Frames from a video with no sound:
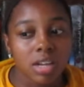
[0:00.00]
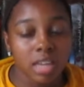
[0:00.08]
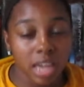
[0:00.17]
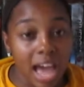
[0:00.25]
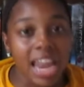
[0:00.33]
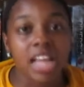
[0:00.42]

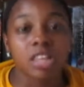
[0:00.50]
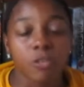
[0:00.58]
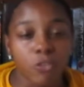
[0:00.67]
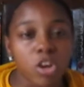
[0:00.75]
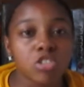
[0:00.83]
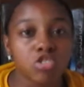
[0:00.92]
Yeah, I liked
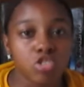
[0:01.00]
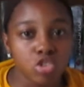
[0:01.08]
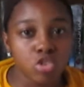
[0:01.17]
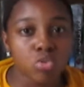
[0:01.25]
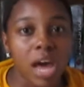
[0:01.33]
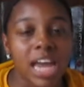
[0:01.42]
the first
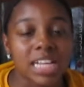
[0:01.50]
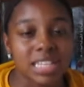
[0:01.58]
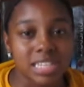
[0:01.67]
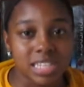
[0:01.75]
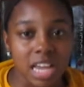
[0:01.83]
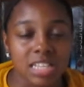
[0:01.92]
two out
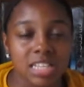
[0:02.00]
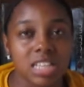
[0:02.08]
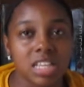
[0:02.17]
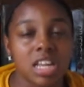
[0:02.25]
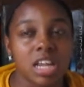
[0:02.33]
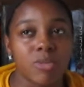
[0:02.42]
of six
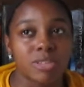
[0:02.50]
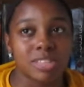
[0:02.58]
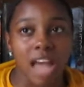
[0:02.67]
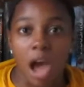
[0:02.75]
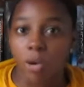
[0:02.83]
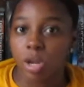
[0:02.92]
and then it was
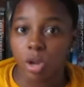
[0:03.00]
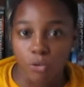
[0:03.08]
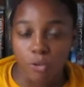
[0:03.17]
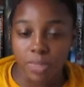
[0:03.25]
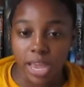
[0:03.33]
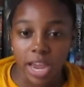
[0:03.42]

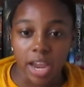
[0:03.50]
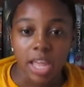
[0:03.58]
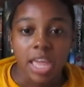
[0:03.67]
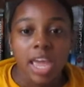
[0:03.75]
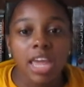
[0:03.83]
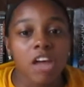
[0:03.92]
downhill from there.
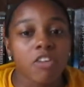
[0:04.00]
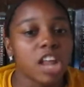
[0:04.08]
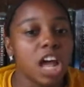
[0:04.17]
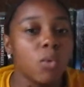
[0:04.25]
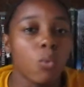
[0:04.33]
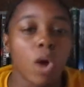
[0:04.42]
And I
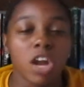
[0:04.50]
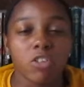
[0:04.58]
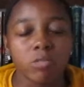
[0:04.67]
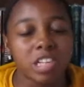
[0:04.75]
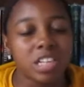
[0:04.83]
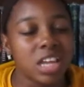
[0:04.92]
feel like one
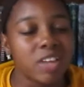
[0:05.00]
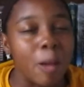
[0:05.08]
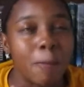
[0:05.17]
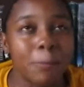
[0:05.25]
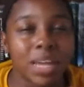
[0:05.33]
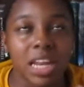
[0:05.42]
of them shouldn't
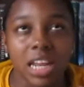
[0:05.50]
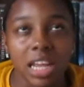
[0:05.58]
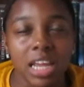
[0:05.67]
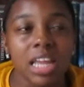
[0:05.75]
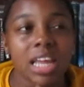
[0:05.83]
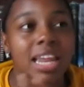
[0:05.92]
even been in
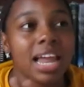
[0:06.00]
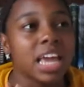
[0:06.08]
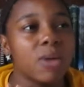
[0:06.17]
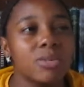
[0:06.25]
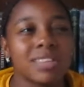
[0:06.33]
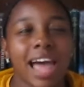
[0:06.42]
it.
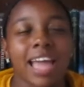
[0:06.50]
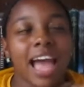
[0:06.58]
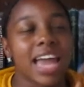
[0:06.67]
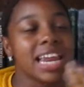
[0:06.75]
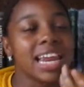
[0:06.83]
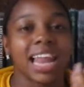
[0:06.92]
Like it was like
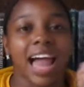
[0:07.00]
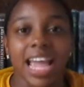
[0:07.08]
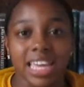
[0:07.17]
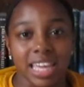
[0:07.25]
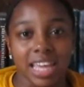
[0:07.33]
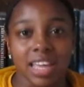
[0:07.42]
I didn't
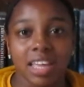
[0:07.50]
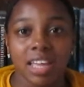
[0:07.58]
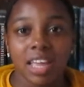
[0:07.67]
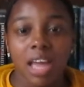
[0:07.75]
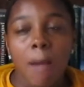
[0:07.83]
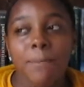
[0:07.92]
like it.
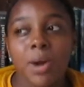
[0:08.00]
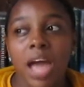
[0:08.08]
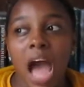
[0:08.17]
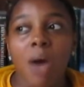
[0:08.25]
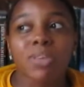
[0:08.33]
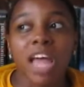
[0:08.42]

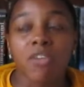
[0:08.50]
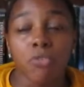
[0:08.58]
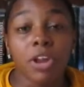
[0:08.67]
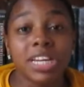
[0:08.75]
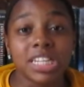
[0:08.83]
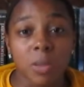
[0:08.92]
But I was
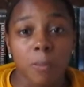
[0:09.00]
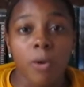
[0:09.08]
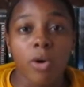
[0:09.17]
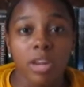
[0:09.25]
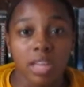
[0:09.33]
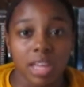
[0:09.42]
like really
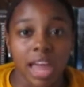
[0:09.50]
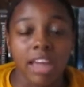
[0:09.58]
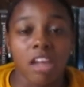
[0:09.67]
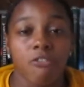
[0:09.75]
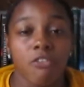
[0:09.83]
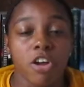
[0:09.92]
disappointed.
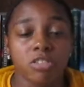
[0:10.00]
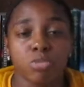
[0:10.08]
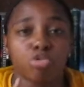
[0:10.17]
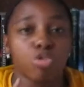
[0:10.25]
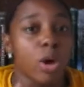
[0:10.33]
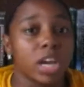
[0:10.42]
Like at first
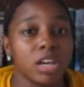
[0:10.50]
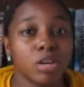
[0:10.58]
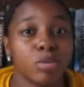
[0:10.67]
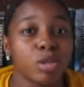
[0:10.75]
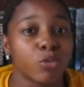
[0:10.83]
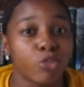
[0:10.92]
it was going
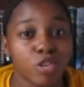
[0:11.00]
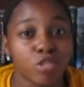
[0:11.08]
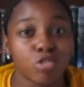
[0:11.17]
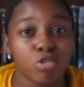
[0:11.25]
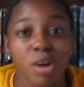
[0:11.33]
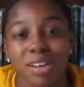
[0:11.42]
good with the
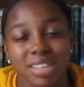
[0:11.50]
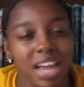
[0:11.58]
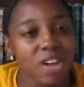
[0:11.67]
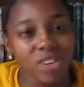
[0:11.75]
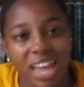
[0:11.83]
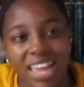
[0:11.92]
first two. I was
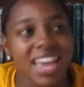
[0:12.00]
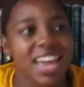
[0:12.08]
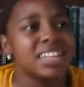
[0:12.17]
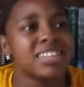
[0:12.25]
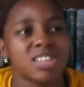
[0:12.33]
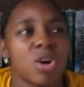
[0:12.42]
like, okay,
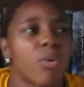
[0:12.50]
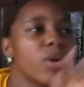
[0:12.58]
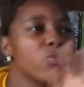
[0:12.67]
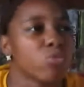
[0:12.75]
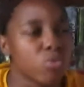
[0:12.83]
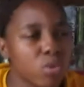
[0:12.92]
yeah, this is
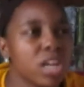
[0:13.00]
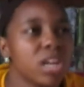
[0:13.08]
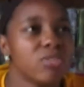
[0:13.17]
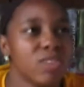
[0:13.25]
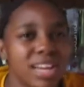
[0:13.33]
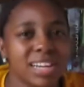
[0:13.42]
going
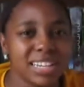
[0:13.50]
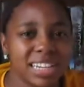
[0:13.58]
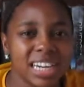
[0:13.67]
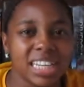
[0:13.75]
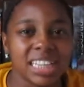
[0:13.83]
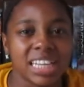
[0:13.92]
really, really
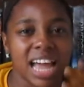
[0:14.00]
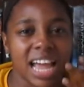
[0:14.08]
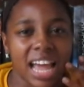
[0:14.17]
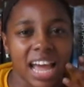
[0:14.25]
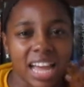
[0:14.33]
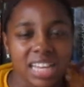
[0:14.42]
good. And then
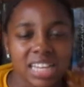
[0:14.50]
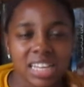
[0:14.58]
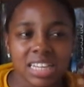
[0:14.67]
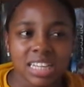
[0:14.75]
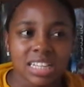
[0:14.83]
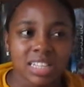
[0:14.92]
I got
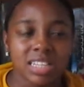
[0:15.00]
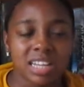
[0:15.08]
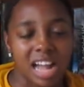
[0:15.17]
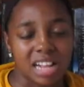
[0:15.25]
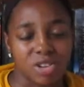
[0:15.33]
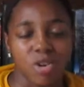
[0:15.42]
to
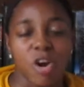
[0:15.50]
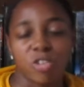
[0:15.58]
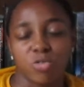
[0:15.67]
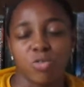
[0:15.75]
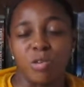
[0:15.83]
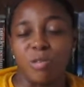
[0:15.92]
like the
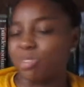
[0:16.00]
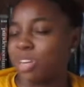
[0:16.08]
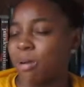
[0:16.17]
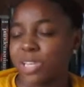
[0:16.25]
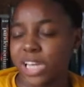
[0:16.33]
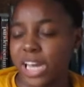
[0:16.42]
crossroads
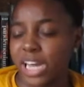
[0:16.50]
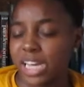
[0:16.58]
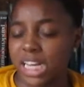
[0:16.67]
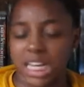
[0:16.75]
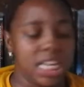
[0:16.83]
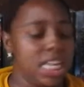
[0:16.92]
and I was
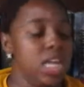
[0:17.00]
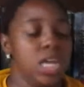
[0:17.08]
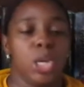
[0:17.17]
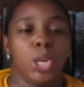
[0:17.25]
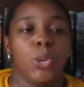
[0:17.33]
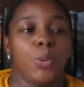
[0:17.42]
like,
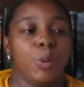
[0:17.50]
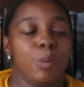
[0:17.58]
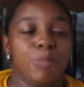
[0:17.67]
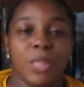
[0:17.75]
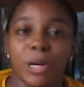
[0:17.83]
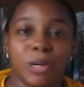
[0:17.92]

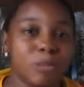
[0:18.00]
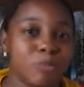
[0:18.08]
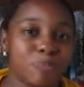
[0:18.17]
no.